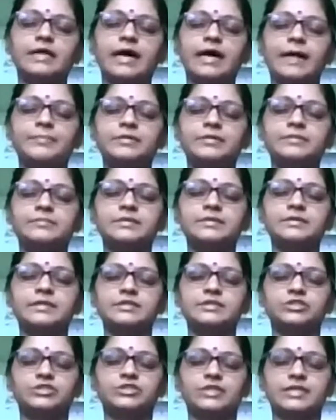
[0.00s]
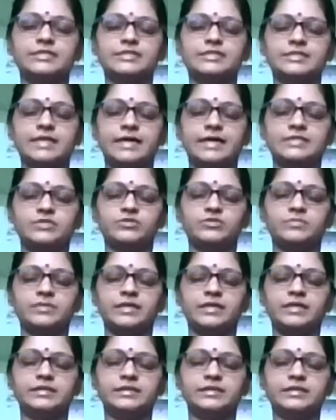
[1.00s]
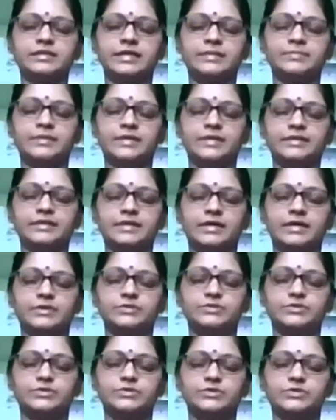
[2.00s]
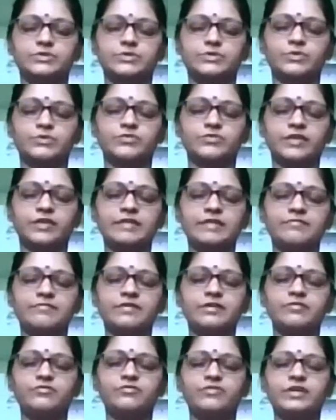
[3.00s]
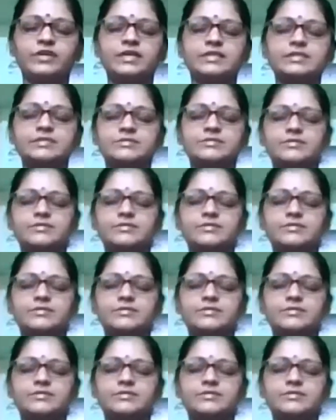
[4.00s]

abdomen and chest as you breathe in and breathe out. So if anyone feels,